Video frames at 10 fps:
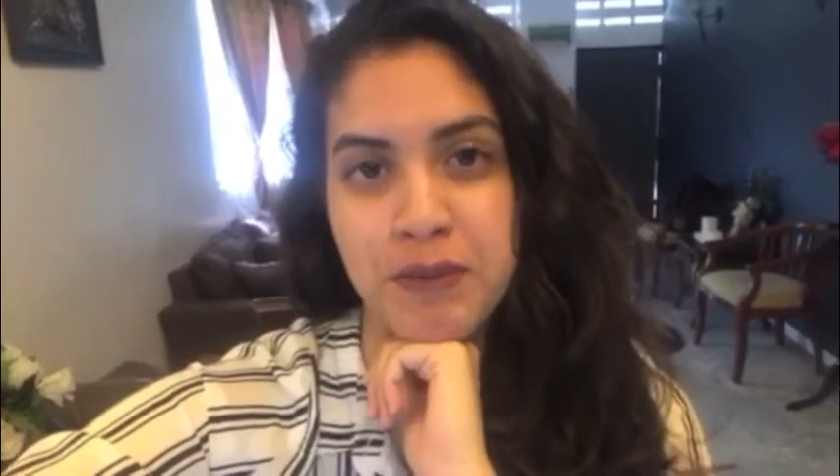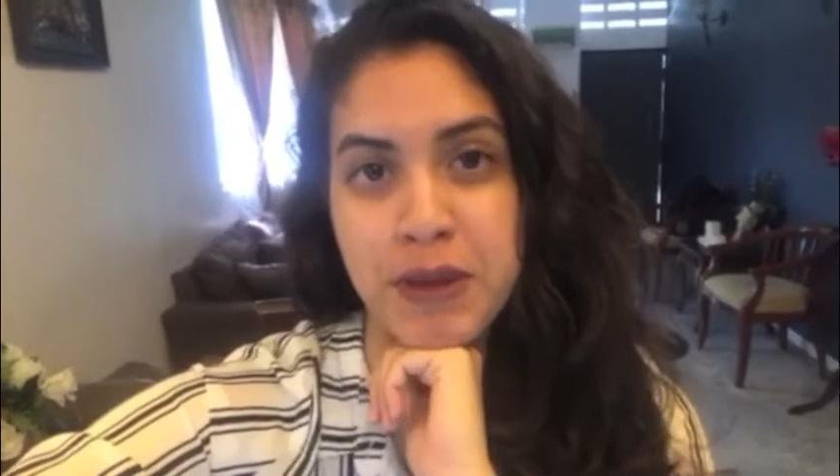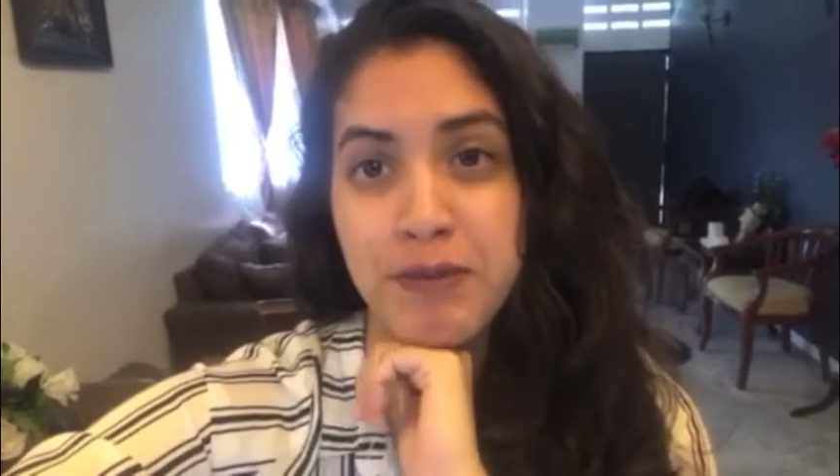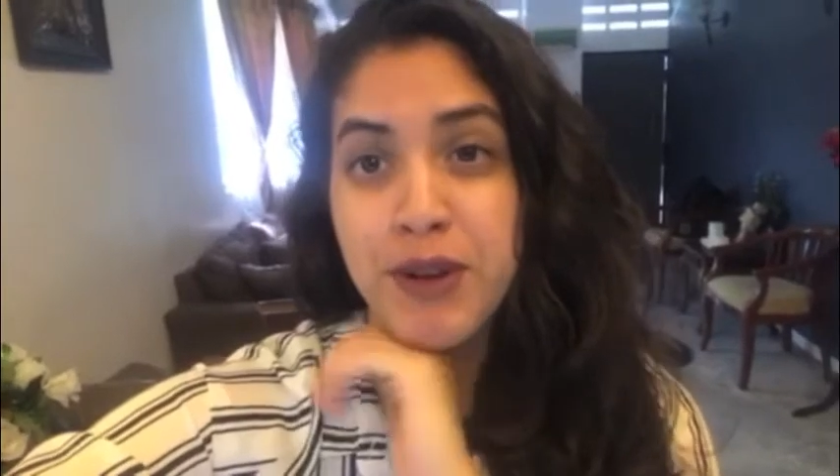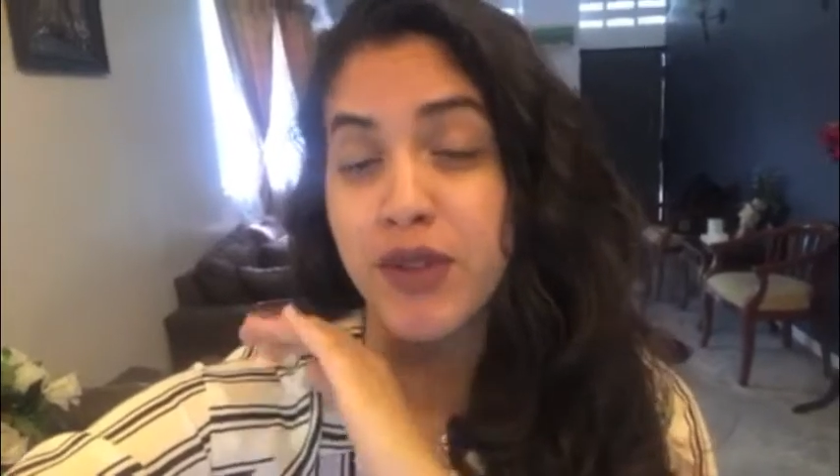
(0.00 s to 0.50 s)

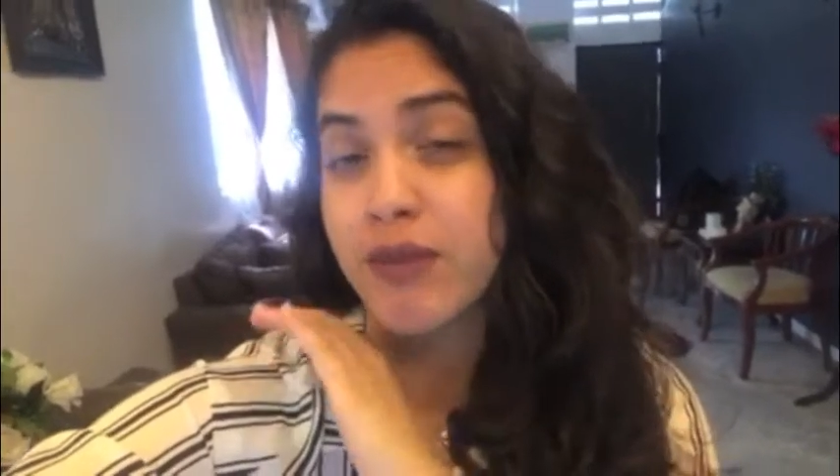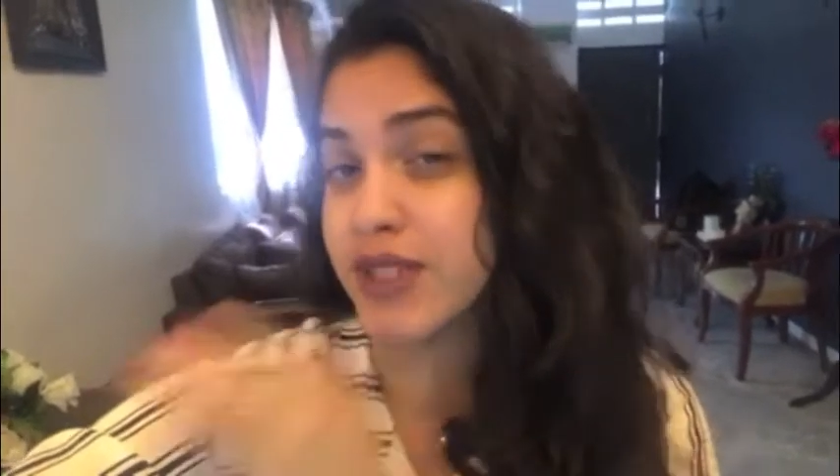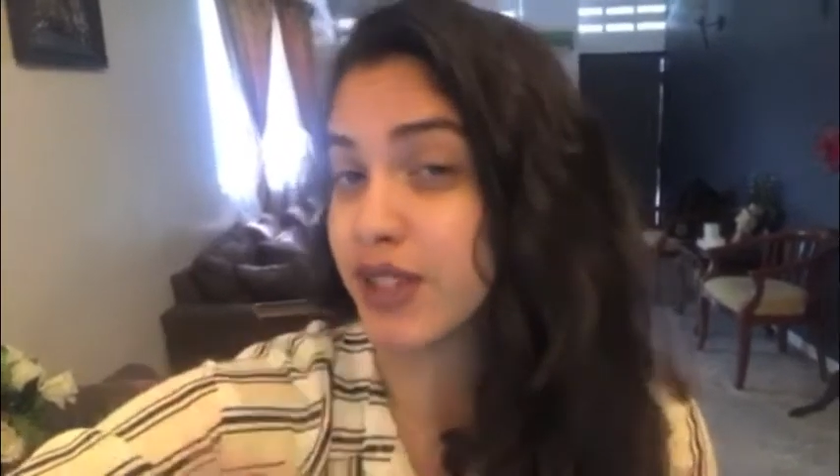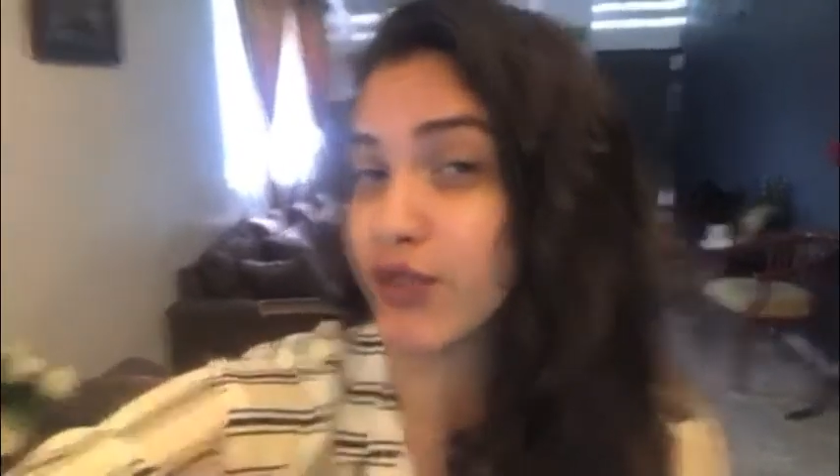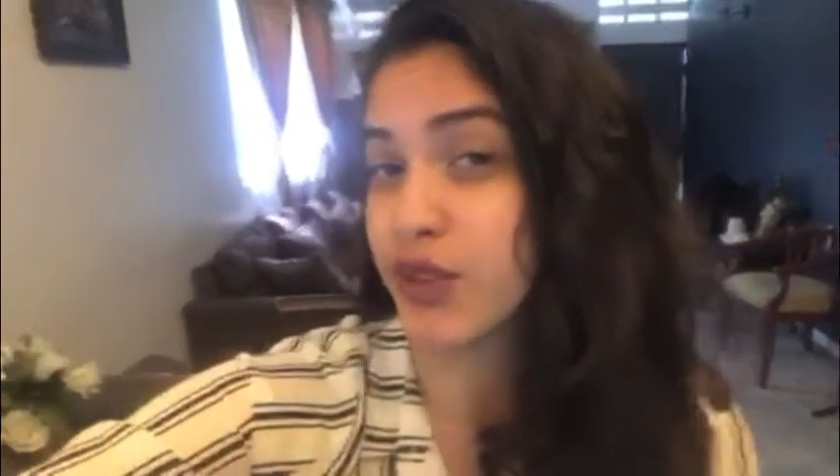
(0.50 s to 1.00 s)
people from
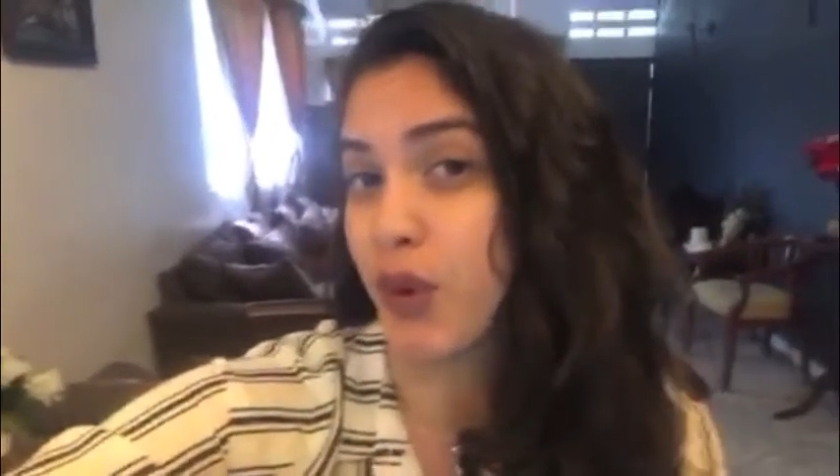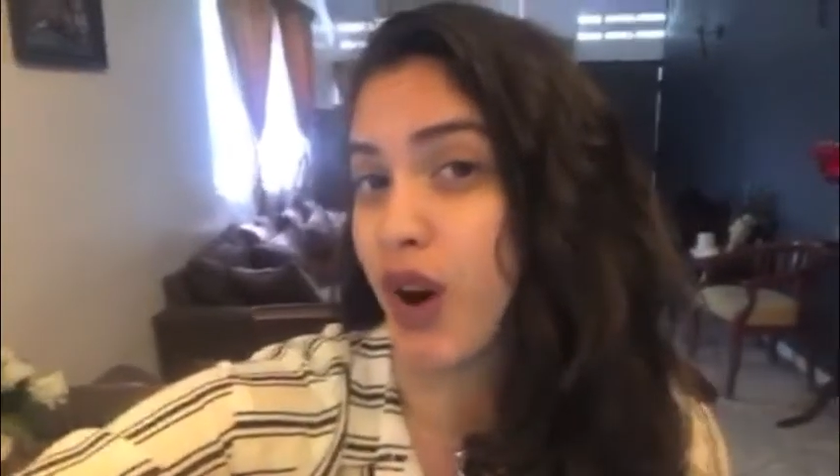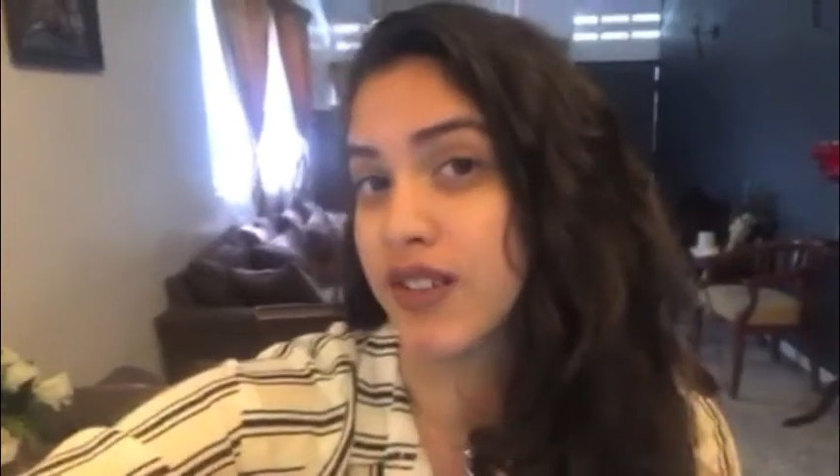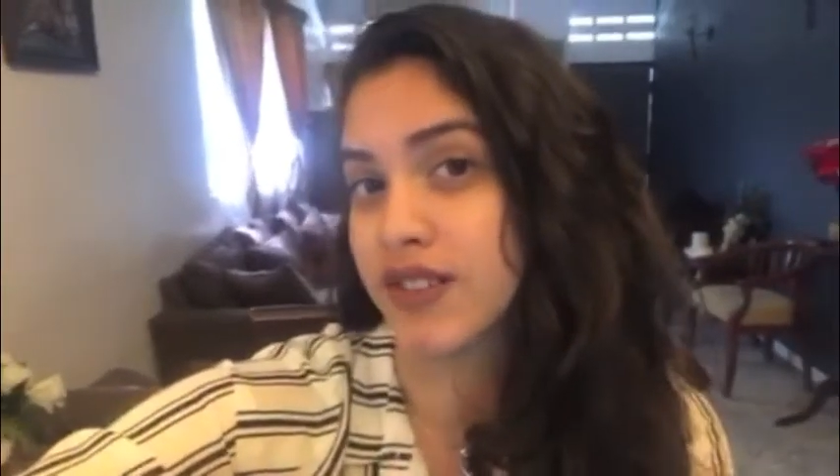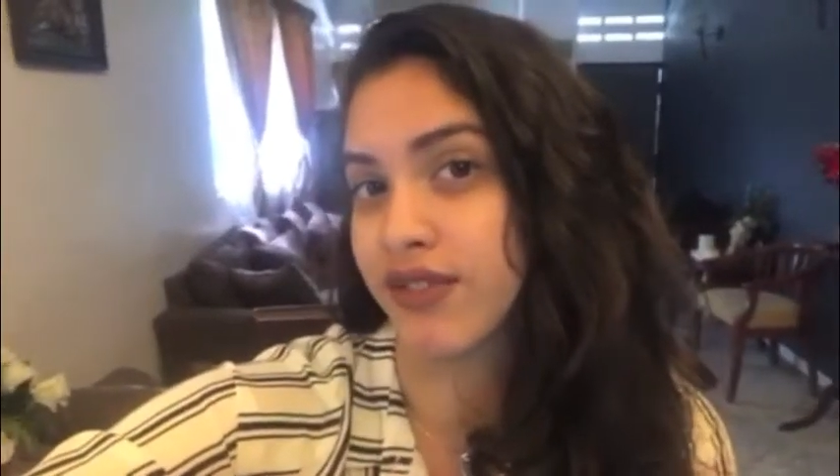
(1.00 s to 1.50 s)
different
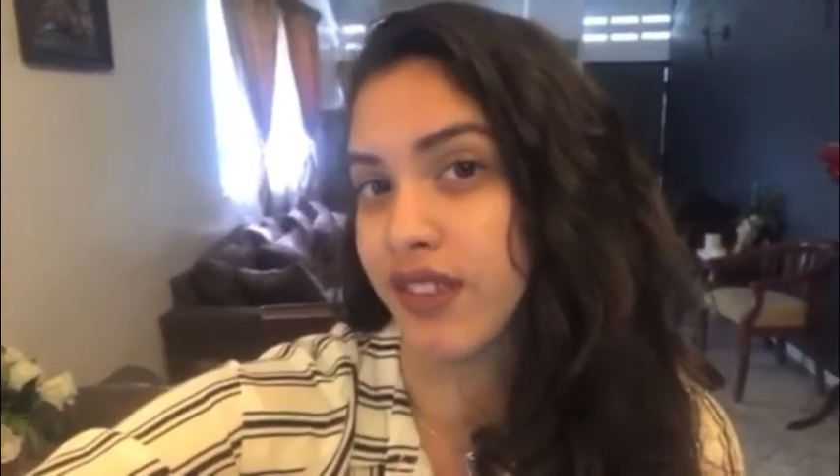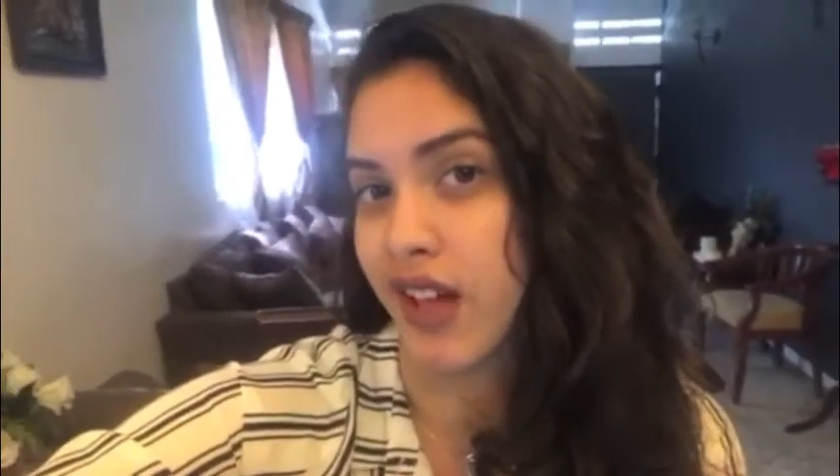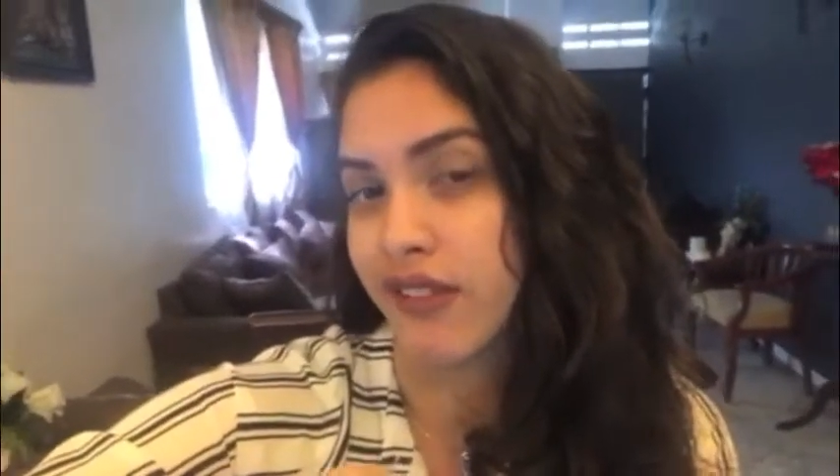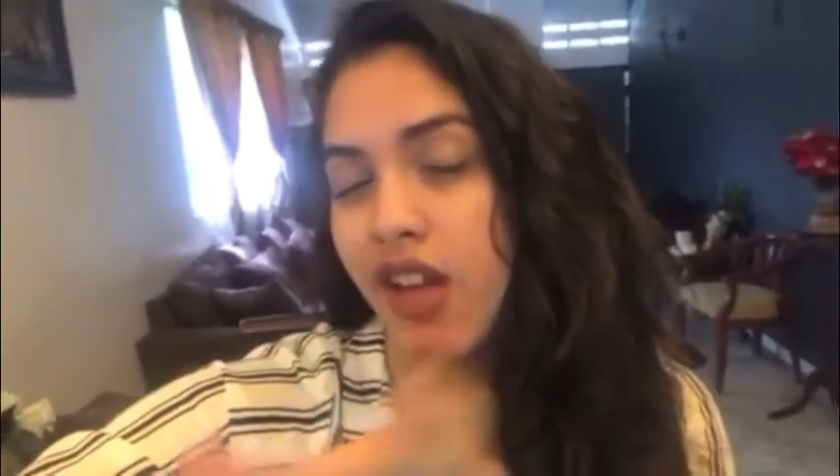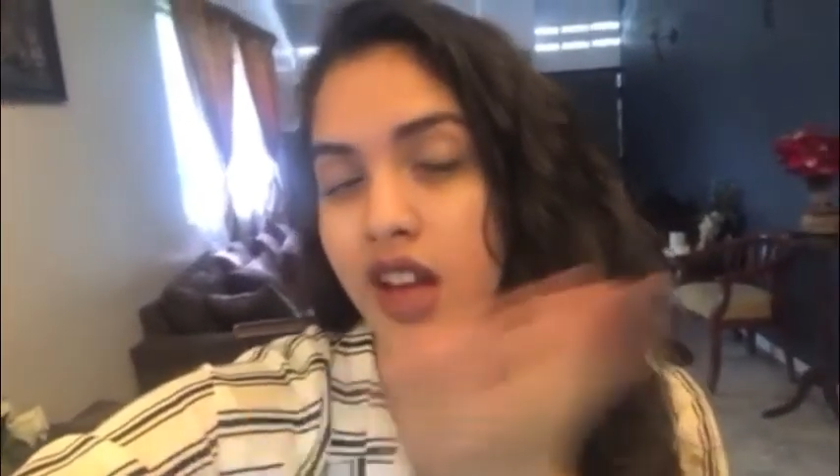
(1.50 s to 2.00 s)
walks of
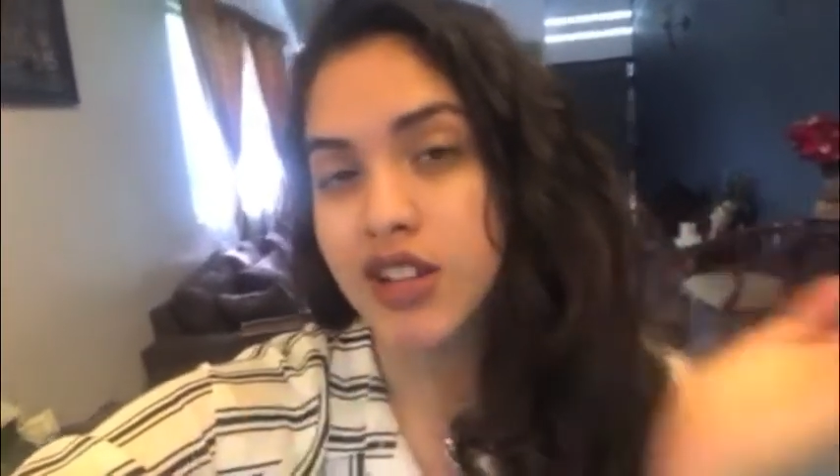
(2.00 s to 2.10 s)
life